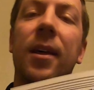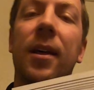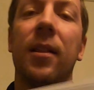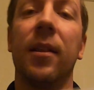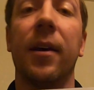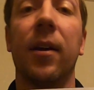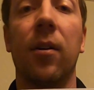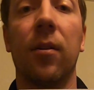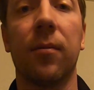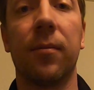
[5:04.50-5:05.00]
that
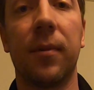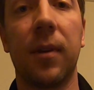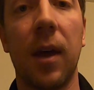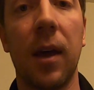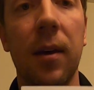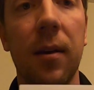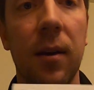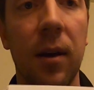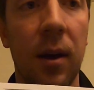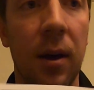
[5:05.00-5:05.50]
later.
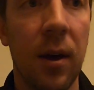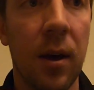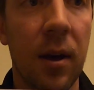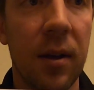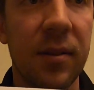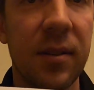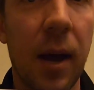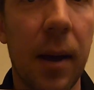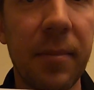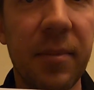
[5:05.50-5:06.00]
Okay.
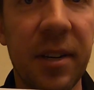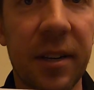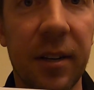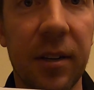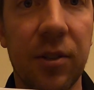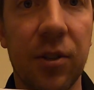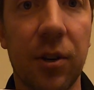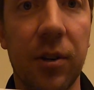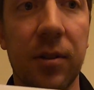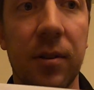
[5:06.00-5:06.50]
Time
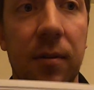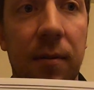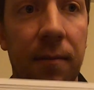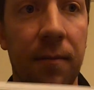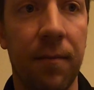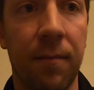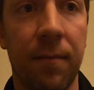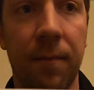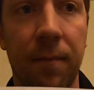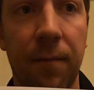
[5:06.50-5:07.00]
signatures.
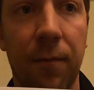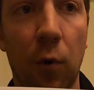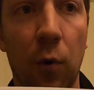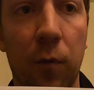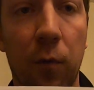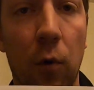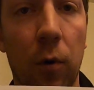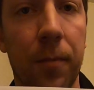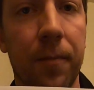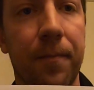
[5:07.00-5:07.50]

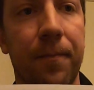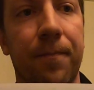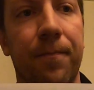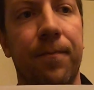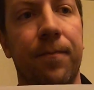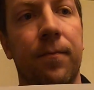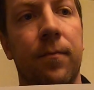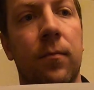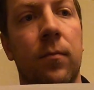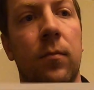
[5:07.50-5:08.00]
4/4.
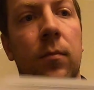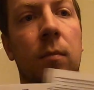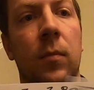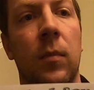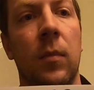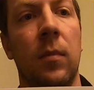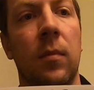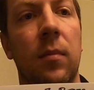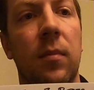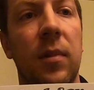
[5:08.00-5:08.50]

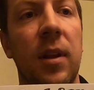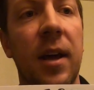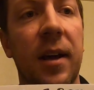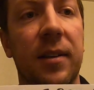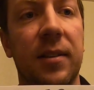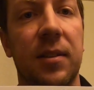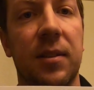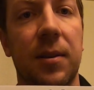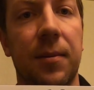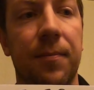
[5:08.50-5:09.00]

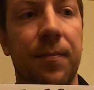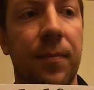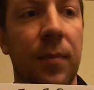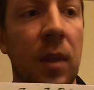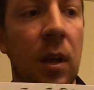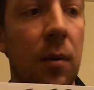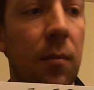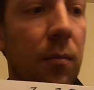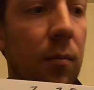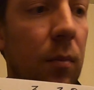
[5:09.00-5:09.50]
Next.
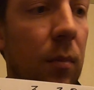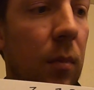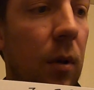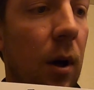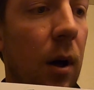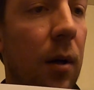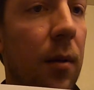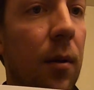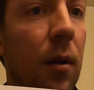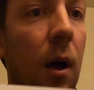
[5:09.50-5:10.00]

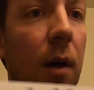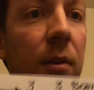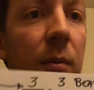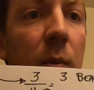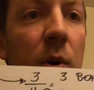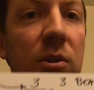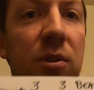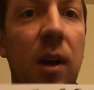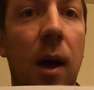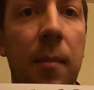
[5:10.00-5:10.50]
Other
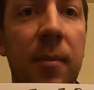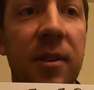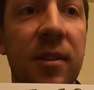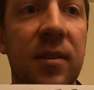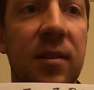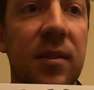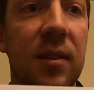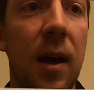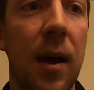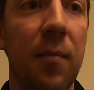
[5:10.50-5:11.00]
most
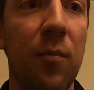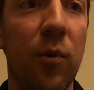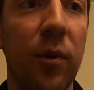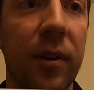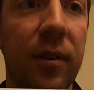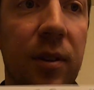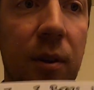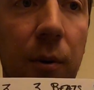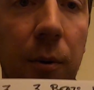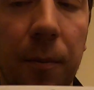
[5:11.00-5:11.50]
common time we
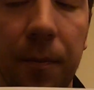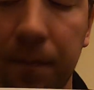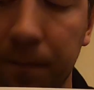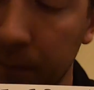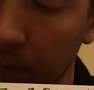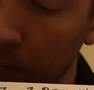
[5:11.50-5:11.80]
do.